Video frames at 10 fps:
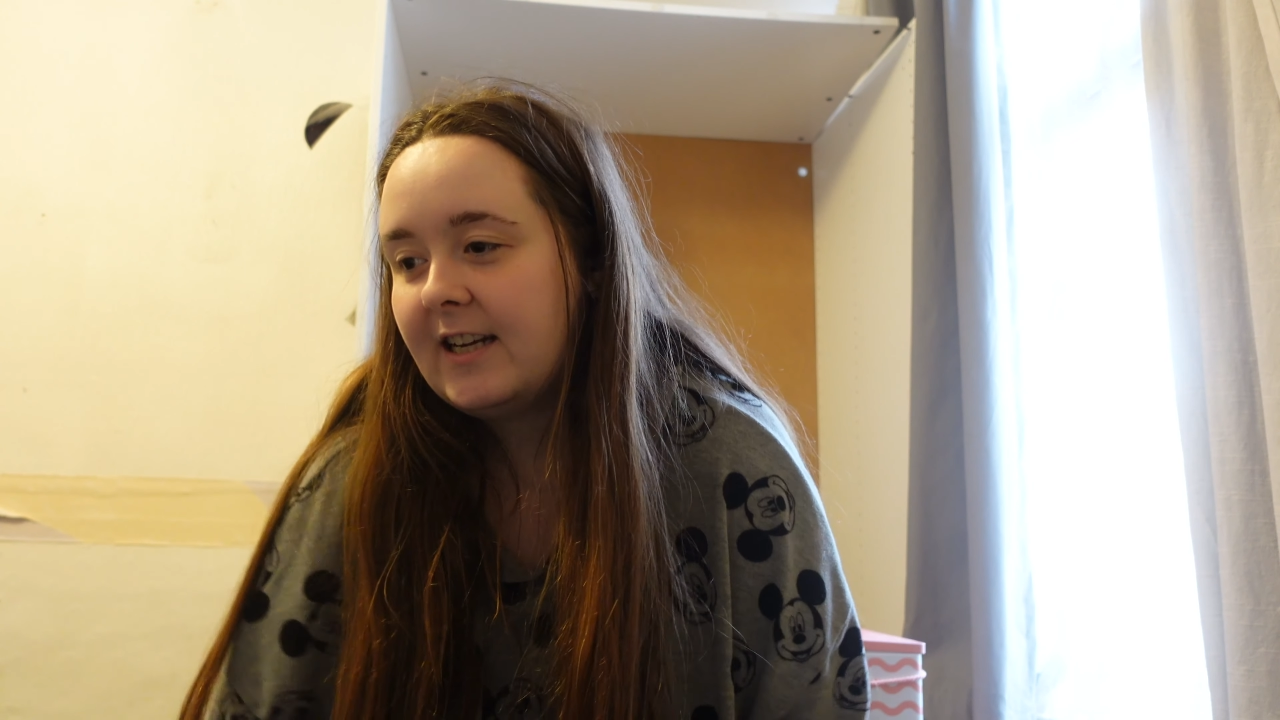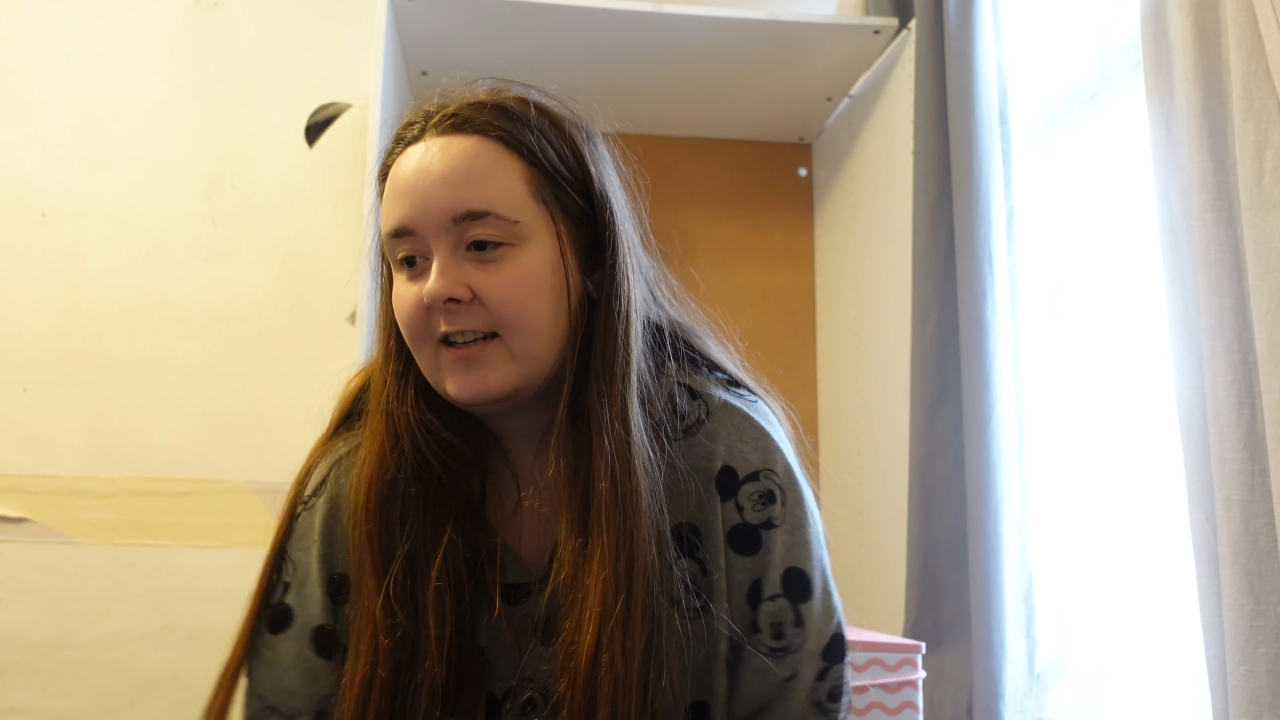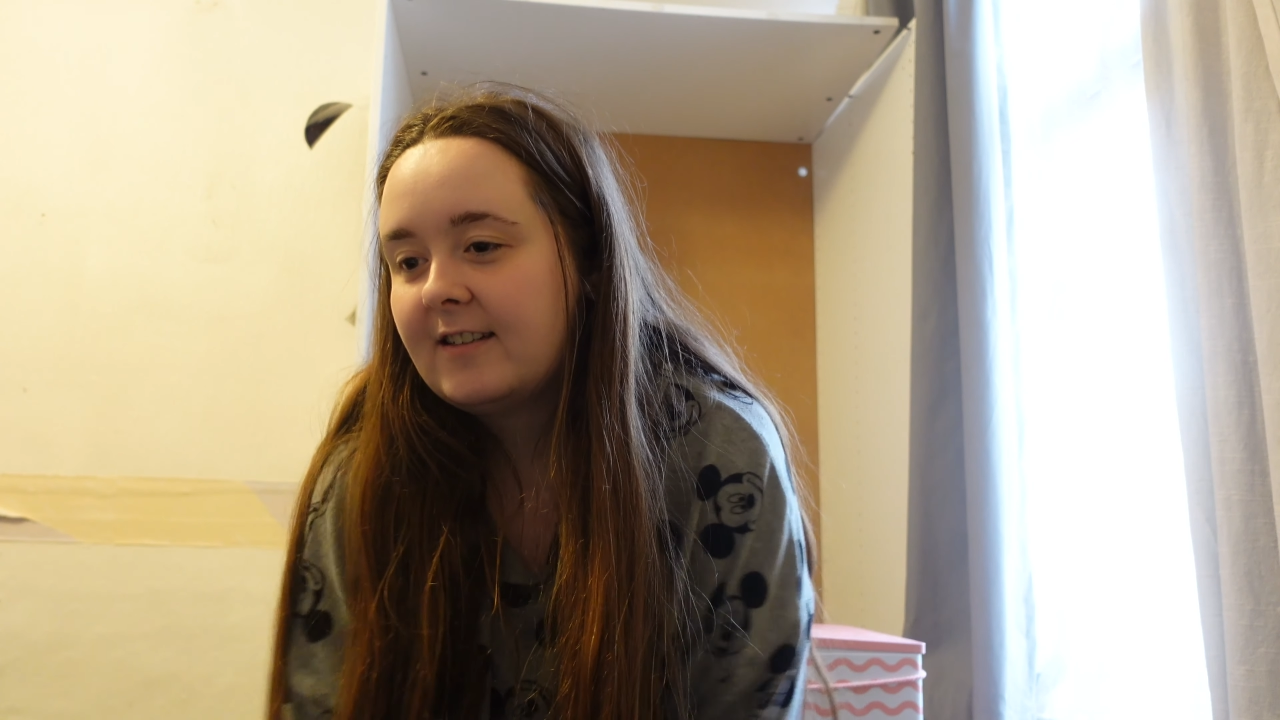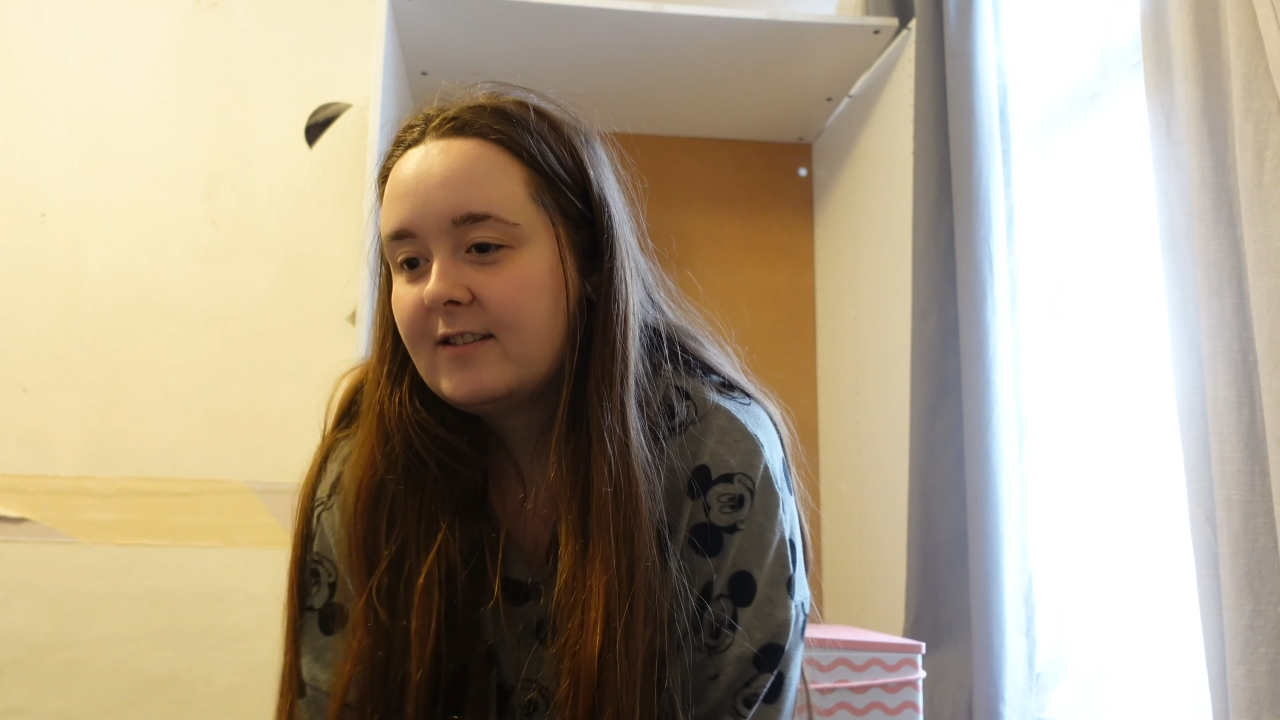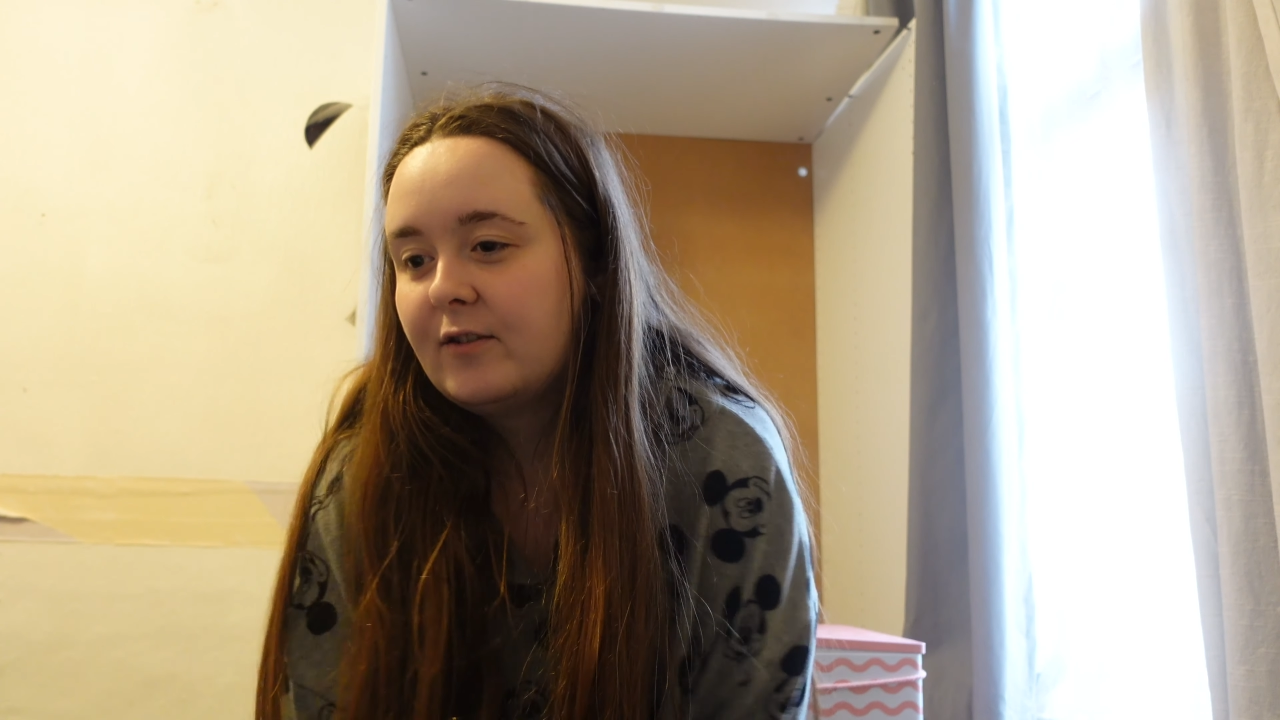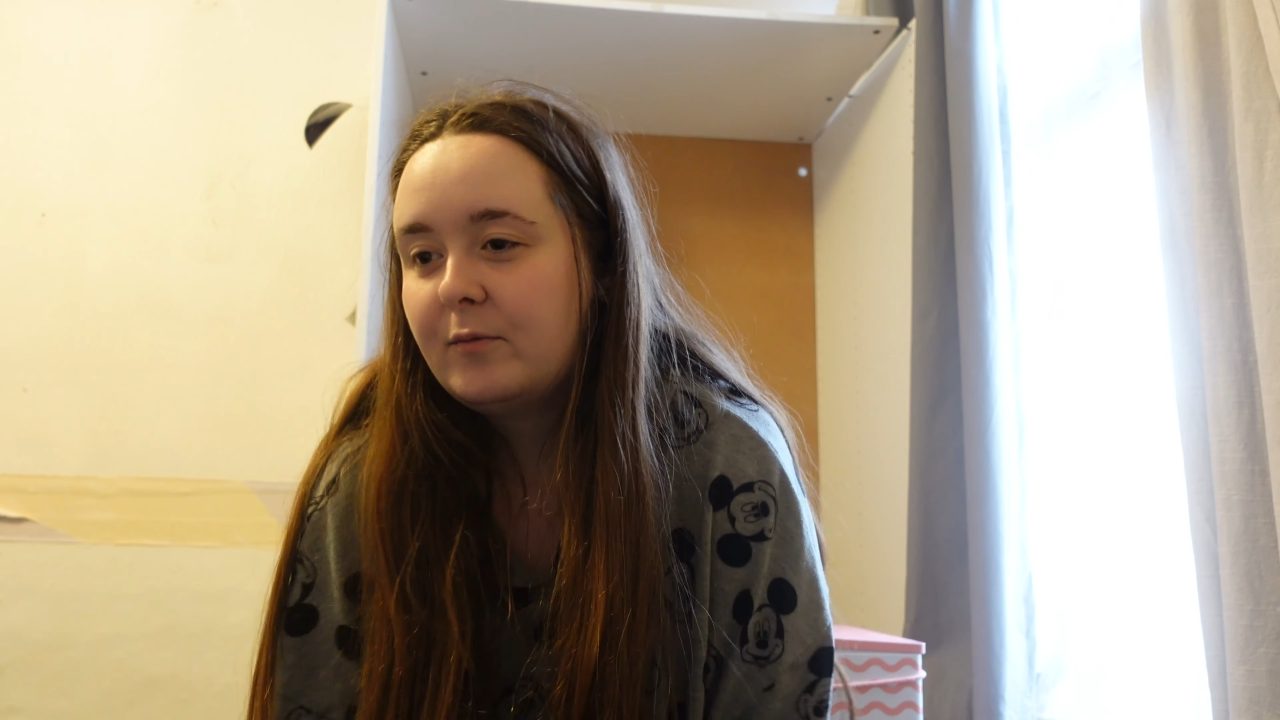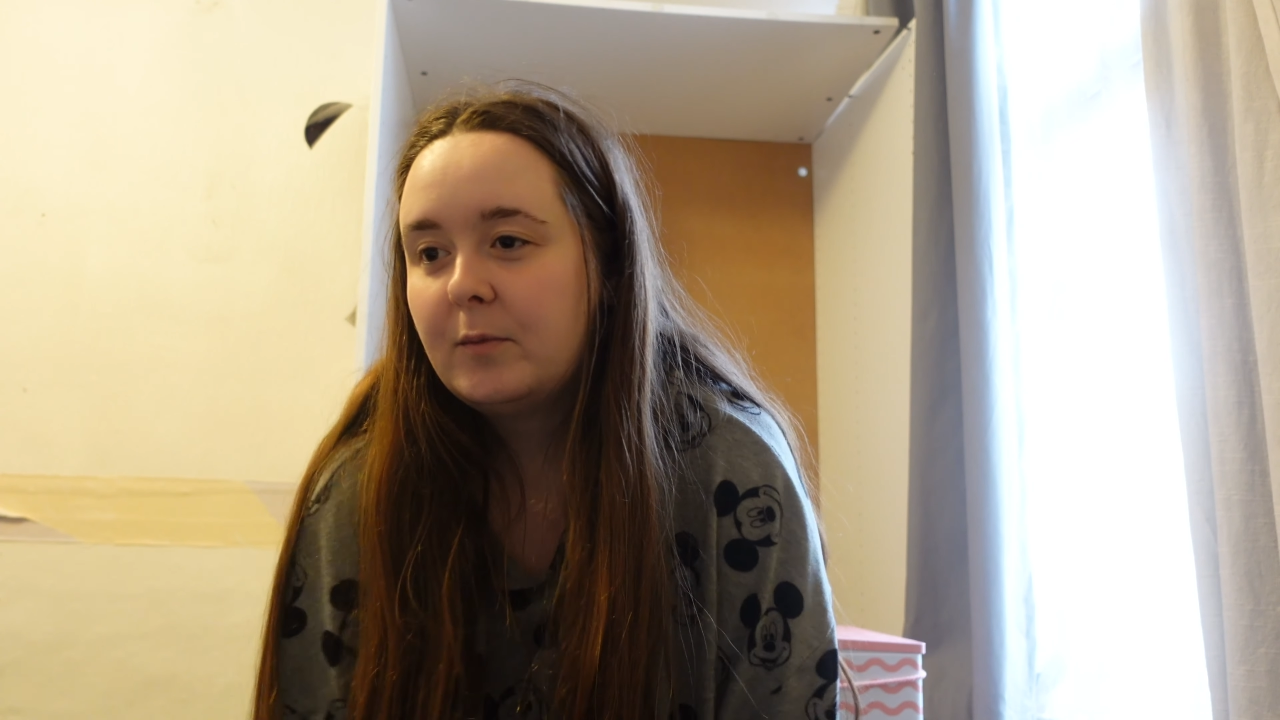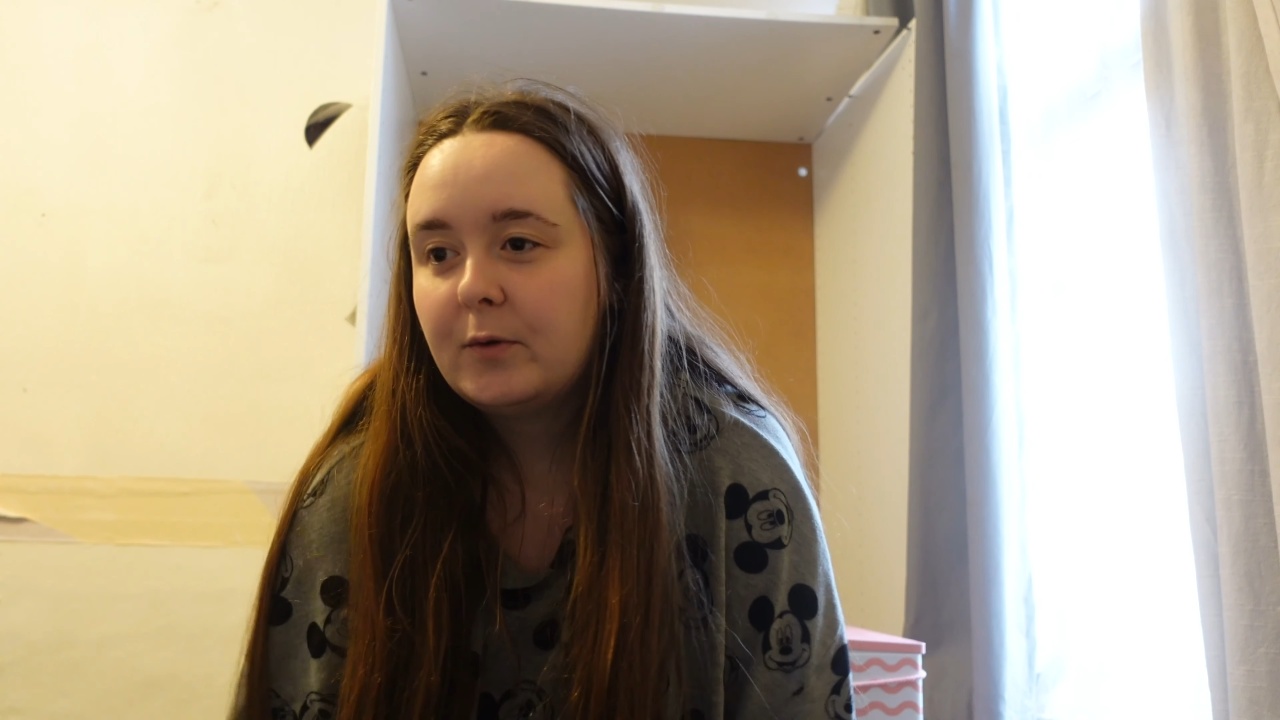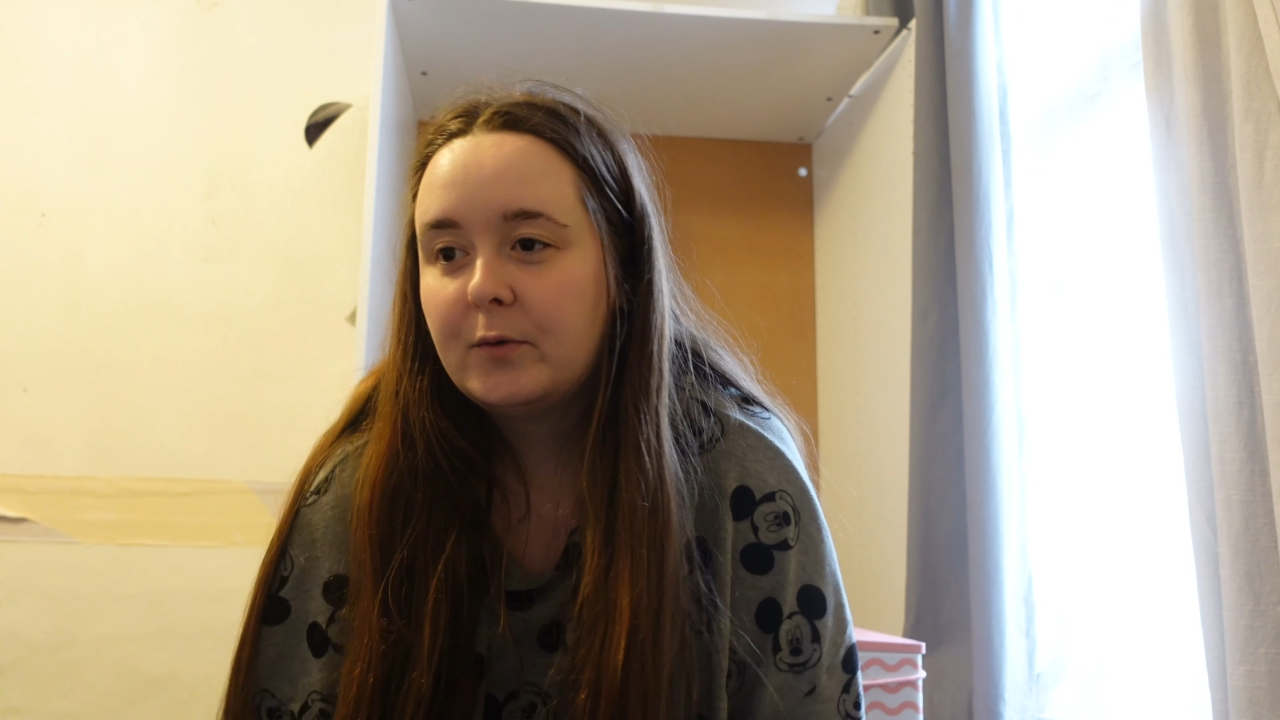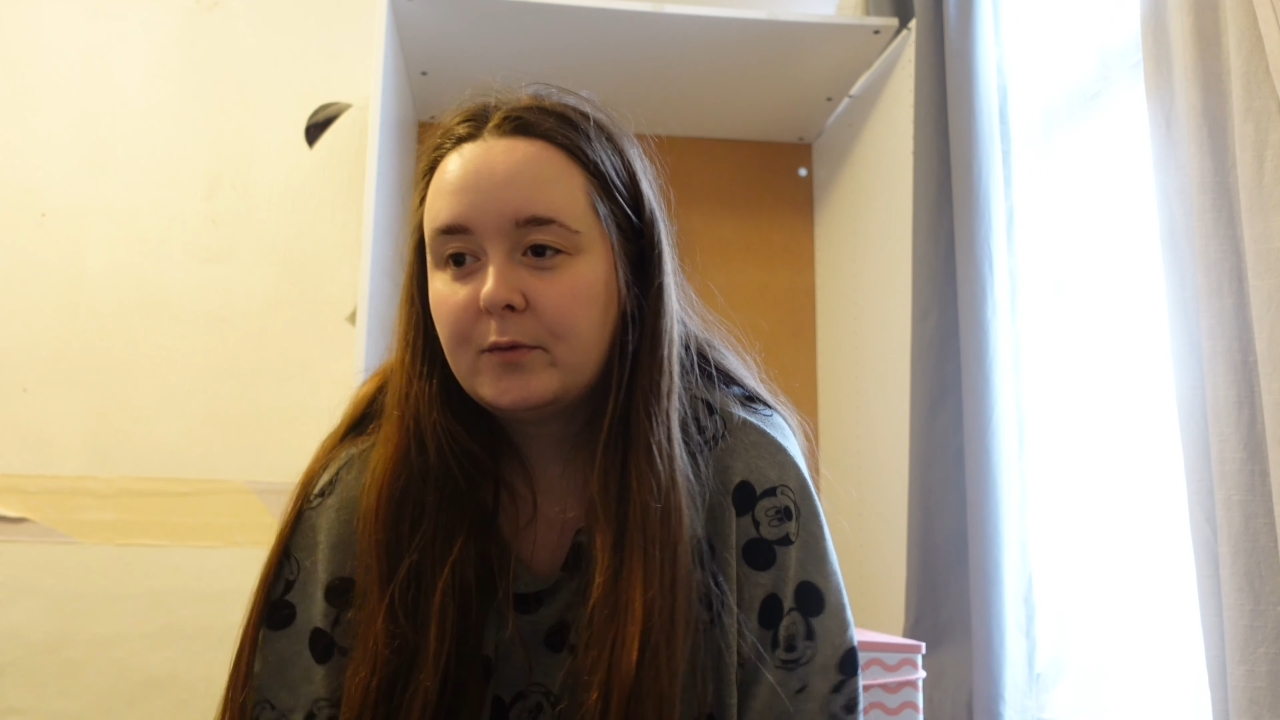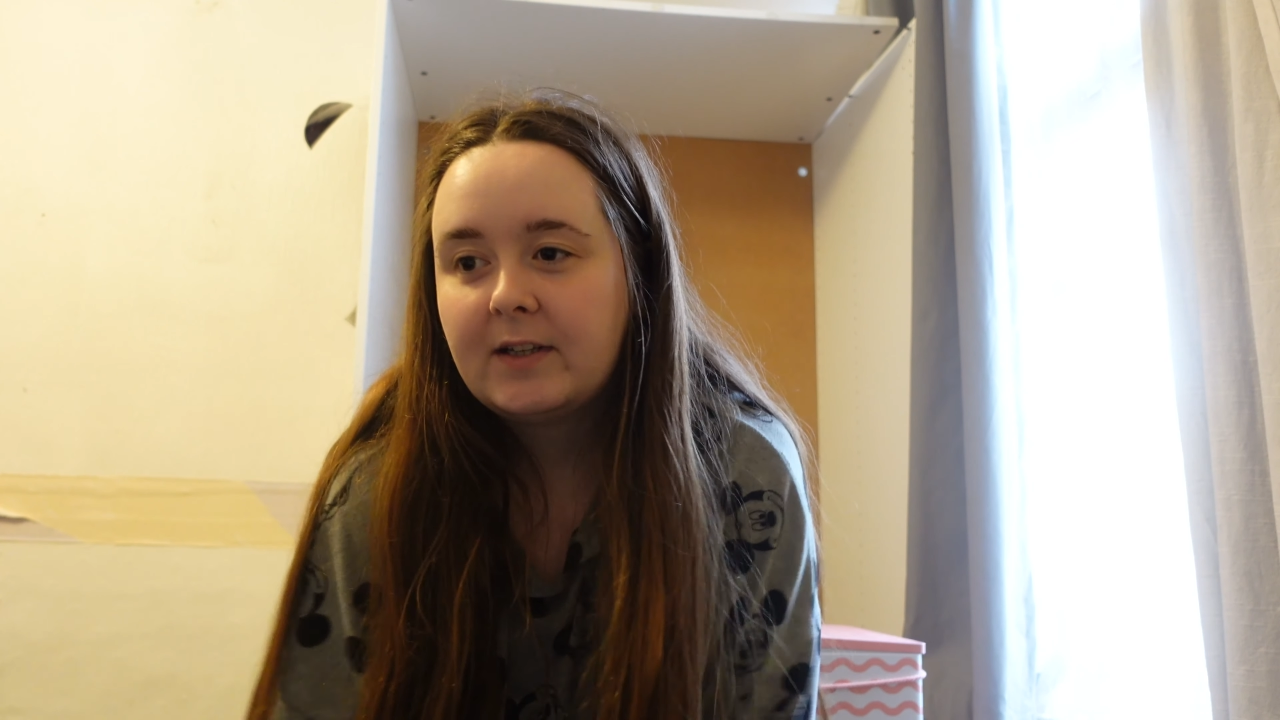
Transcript: getting stuff moved,